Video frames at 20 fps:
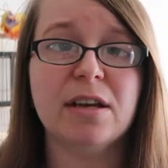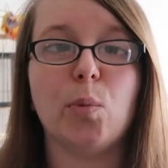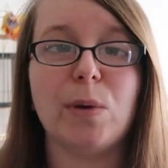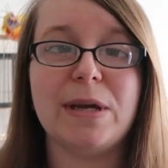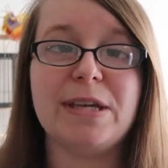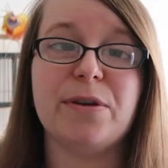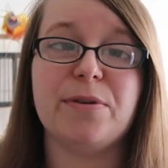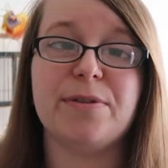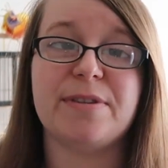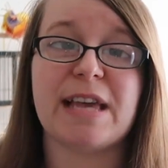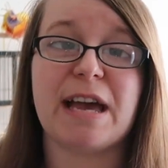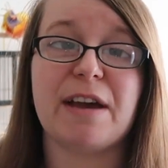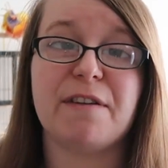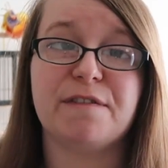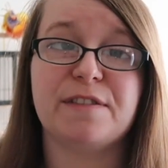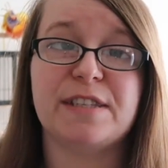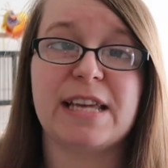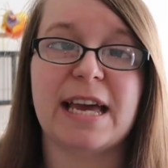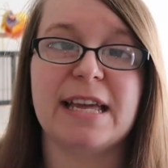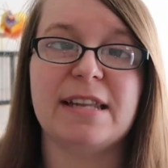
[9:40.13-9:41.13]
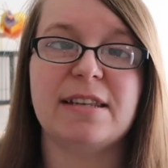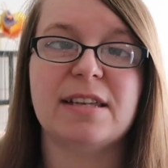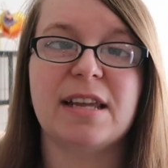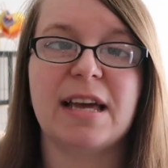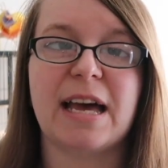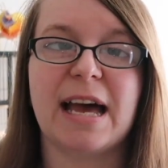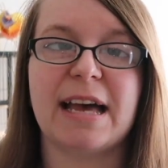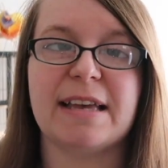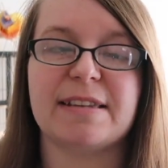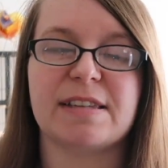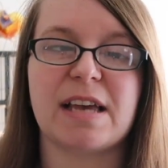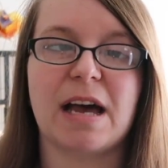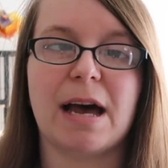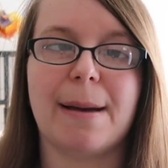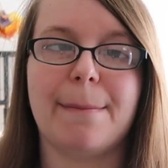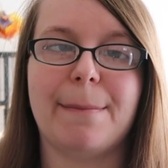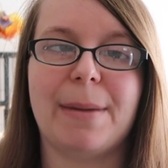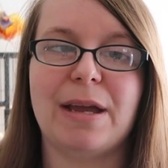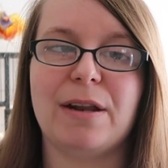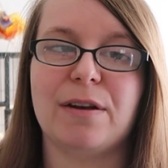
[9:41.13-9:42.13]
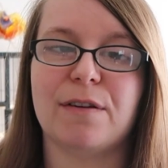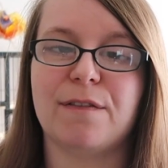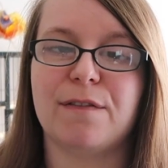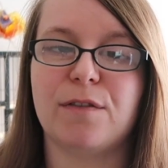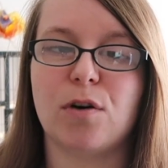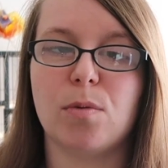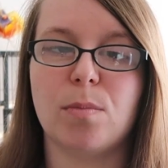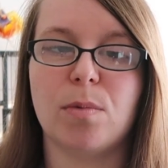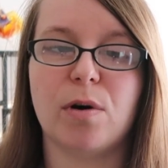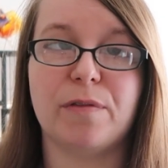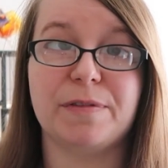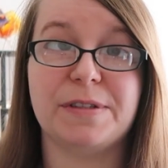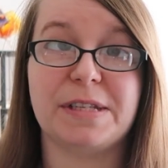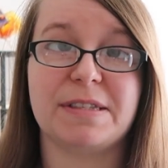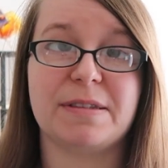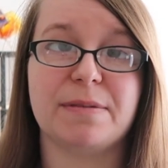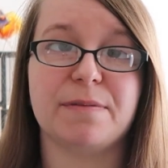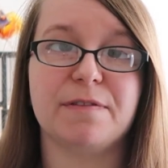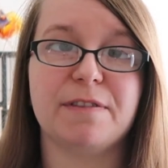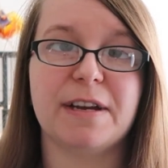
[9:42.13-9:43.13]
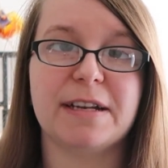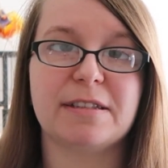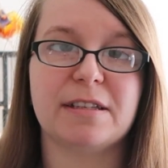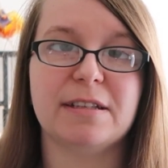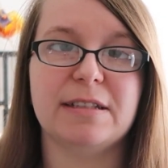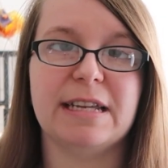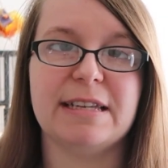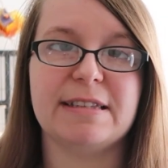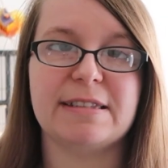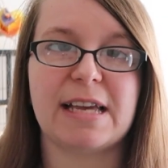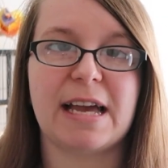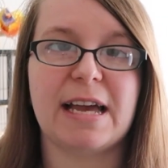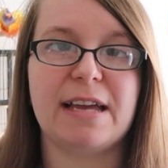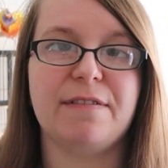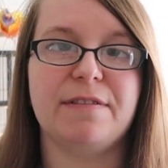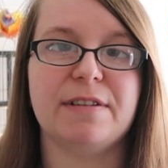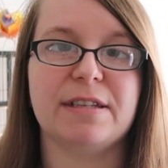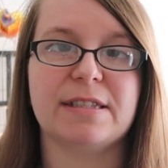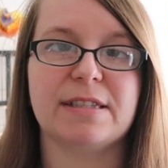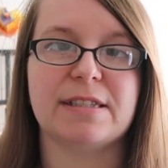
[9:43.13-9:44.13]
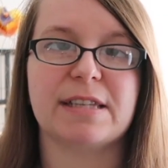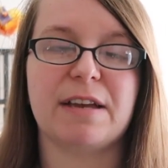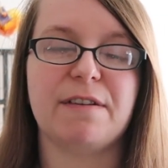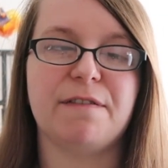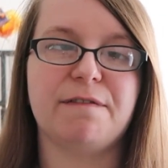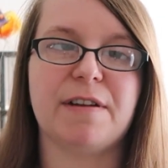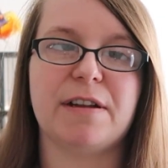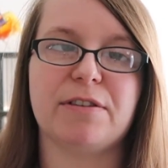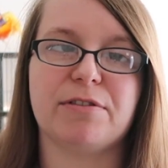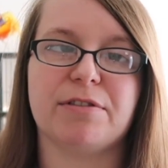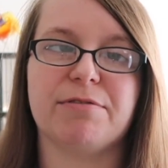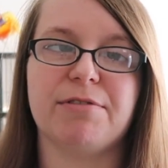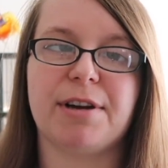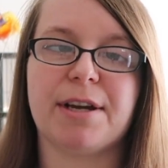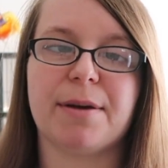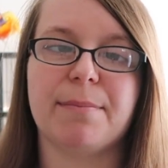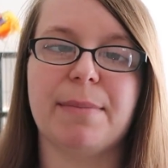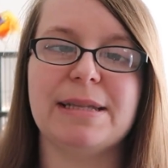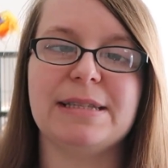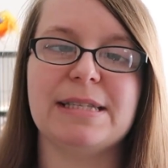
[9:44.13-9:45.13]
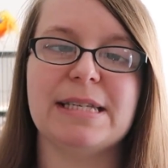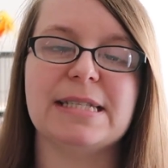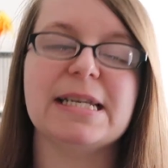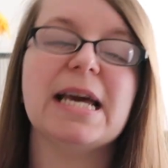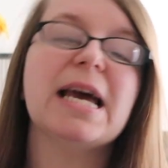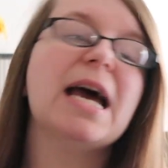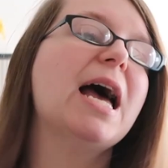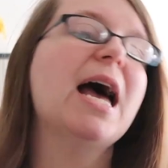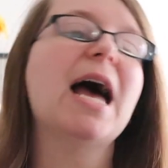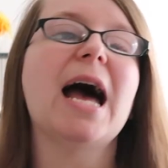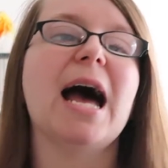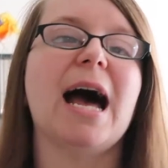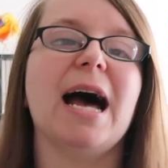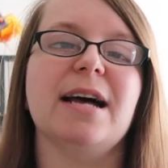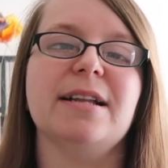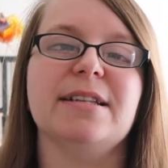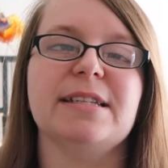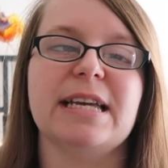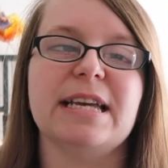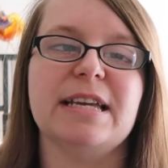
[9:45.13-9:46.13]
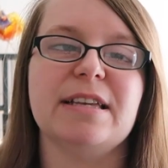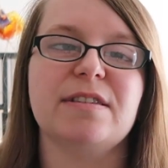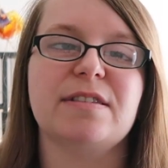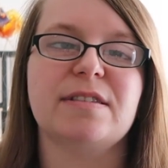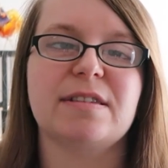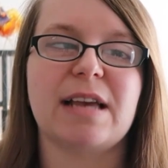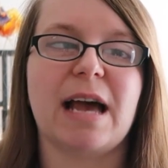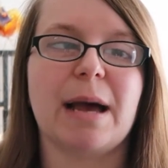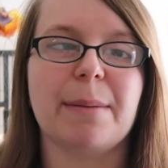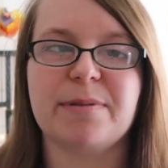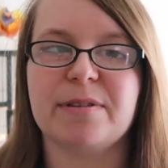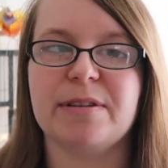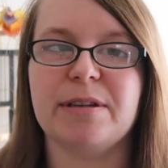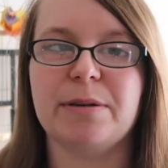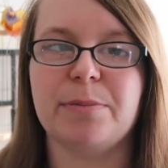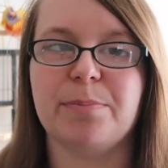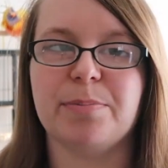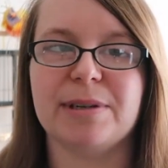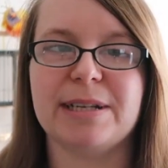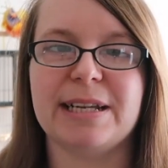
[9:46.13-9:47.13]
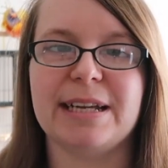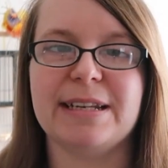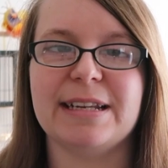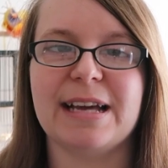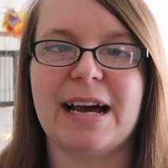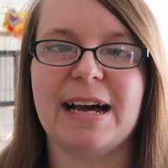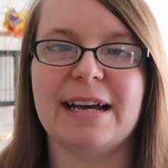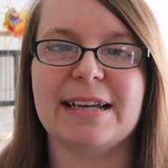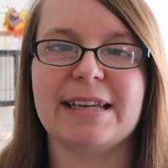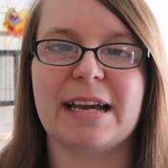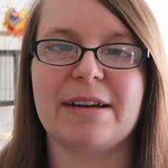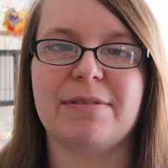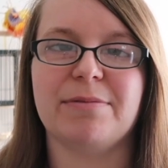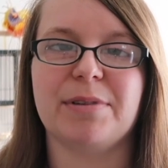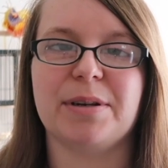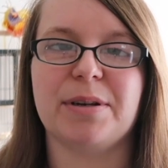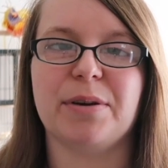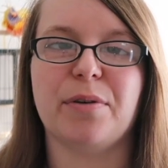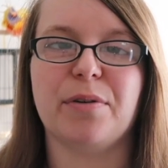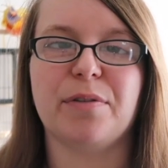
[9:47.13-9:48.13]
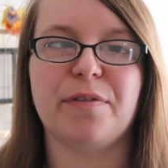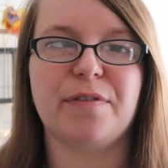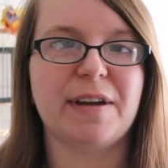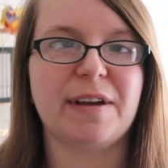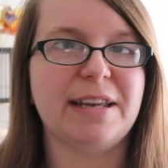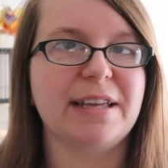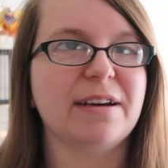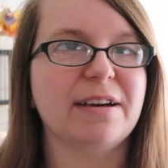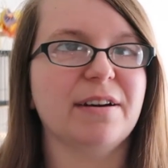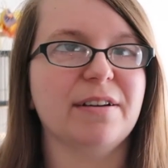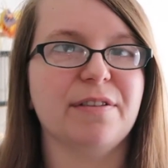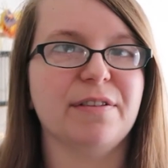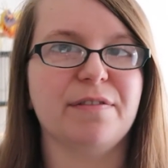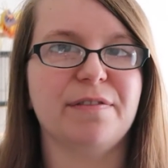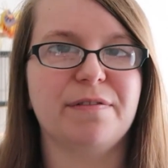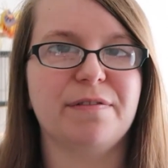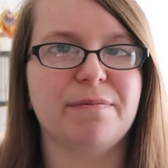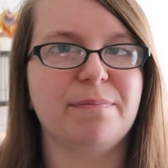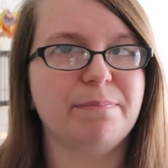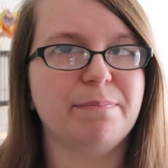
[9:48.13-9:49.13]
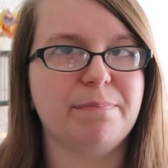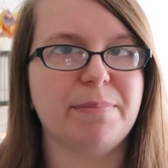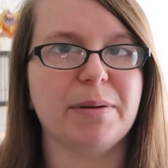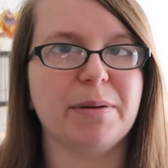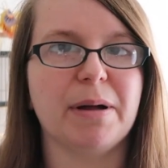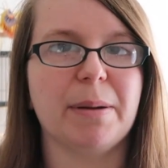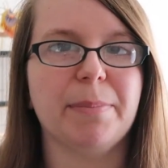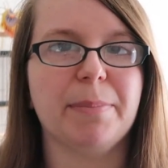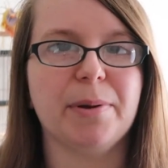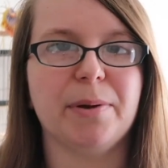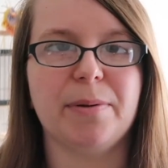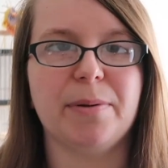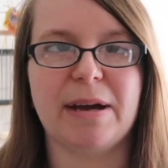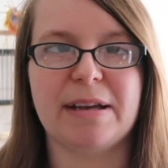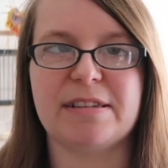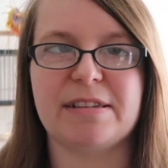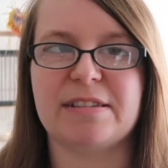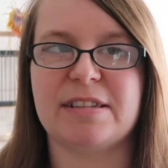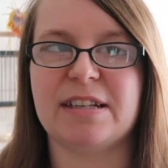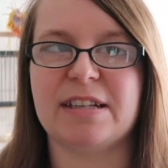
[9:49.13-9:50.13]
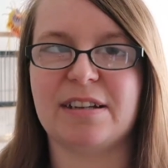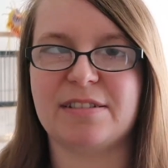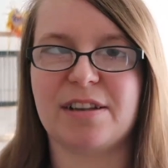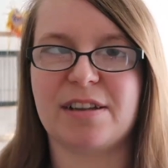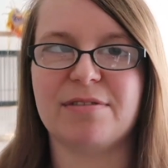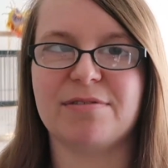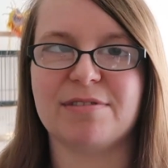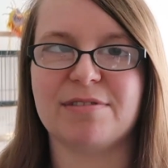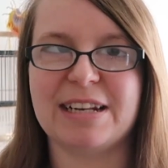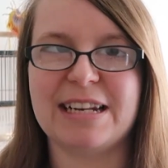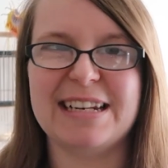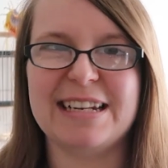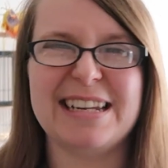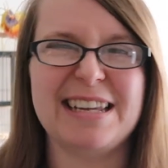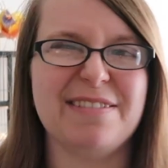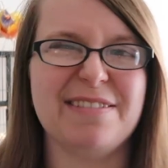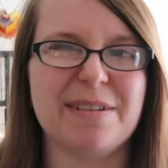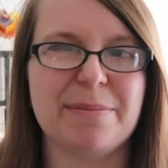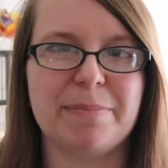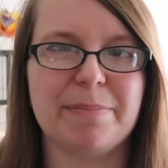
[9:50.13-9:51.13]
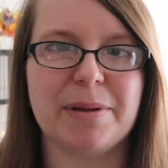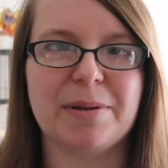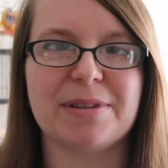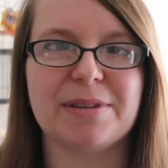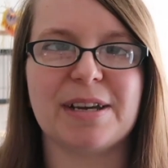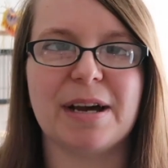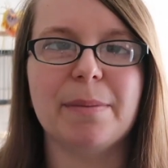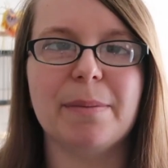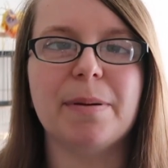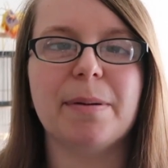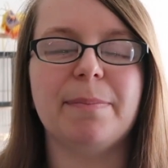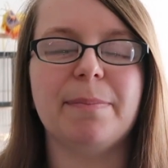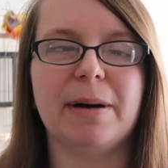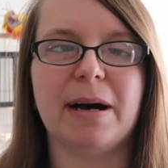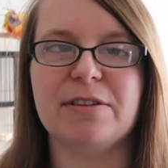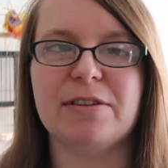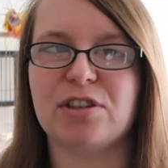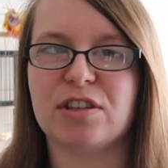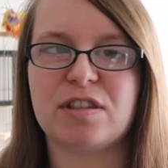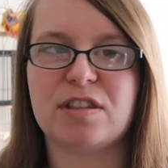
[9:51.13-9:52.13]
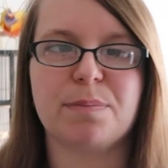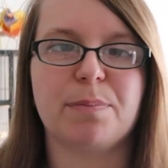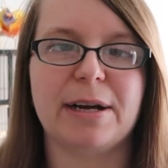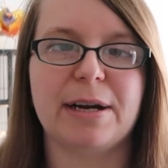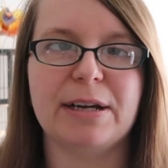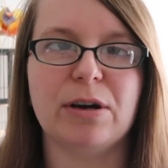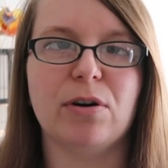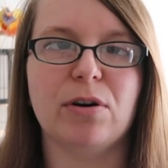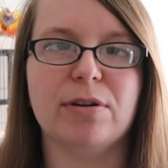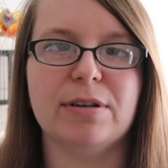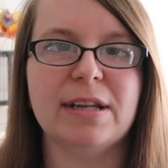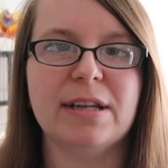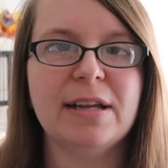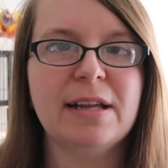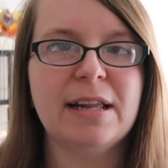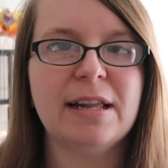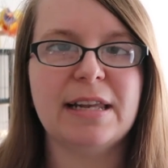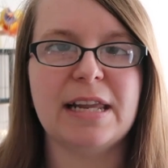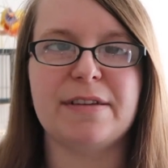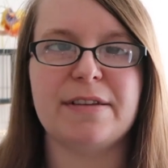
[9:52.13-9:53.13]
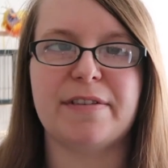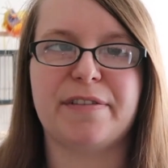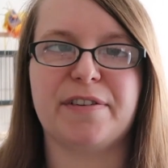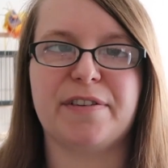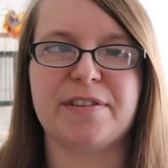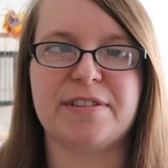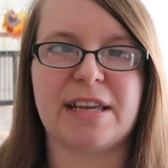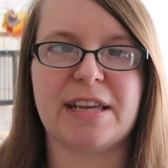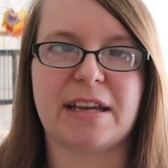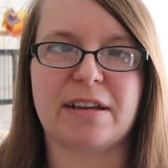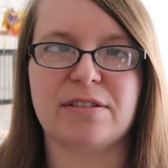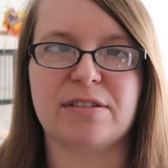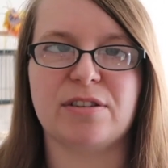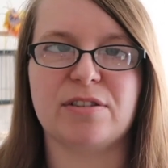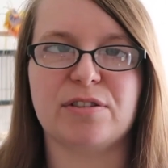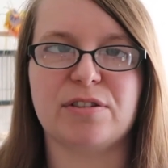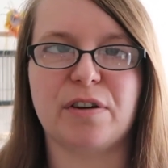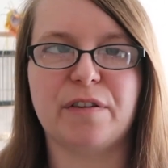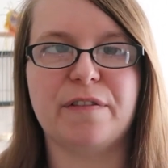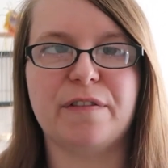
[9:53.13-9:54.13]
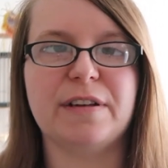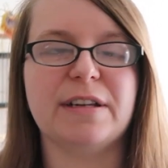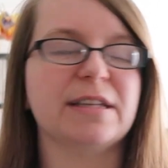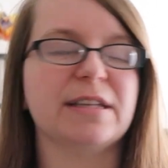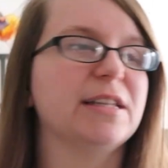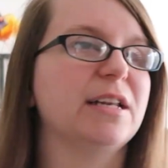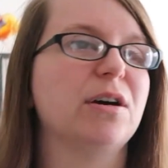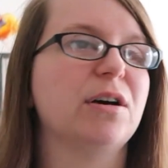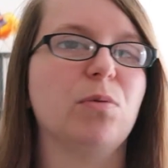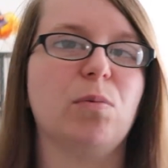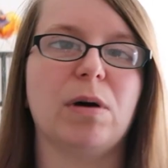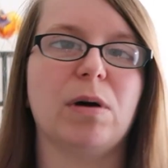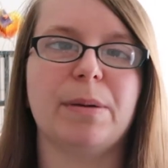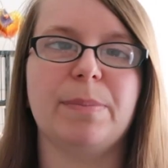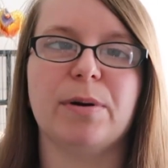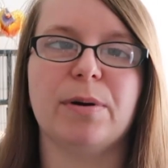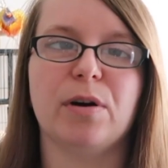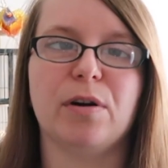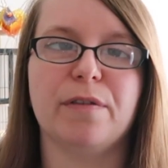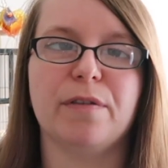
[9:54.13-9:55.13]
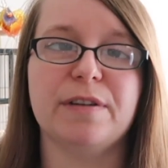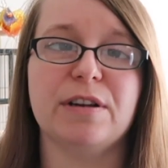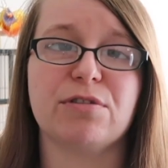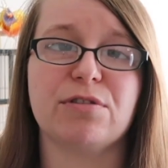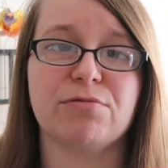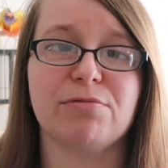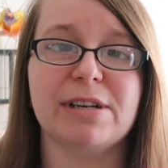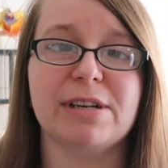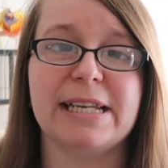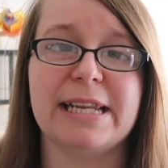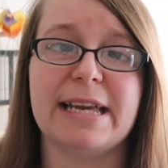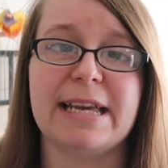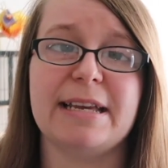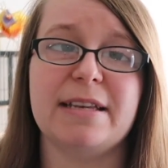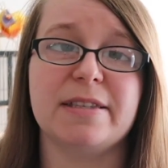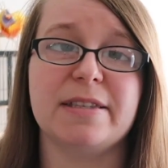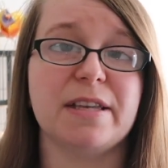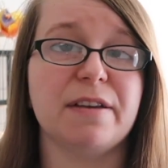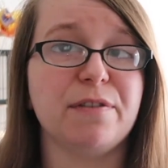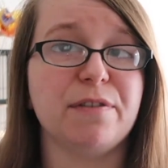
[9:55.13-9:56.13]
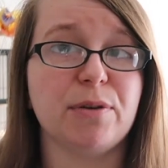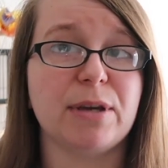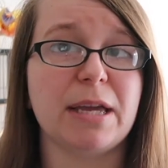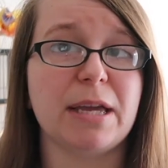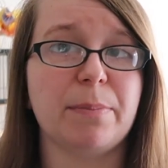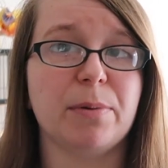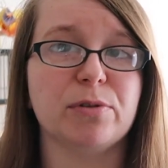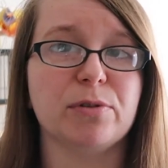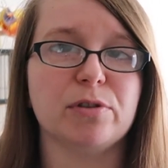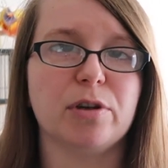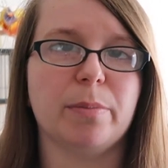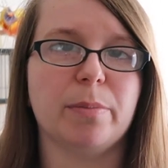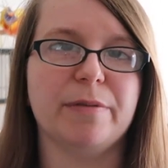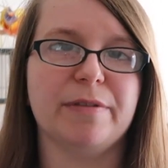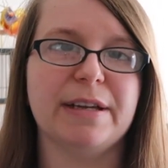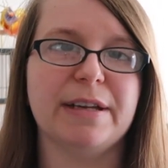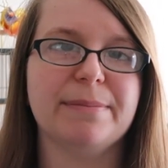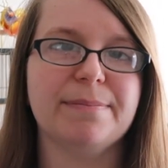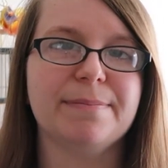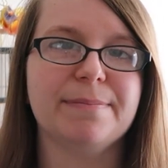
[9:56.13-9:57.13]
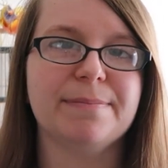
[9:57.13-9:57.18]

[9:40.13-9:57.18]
We use F10 as our main form of disinfectant. It's avian safe, veterinary recommended, and it's absolutely brilliant at getting rid of any kind of built up poo. As I said, I don't really leave it built up, but I just spray it on, leave it for a second to soften, and then I'll wipe it off, and it's really easy if you keep on top of it.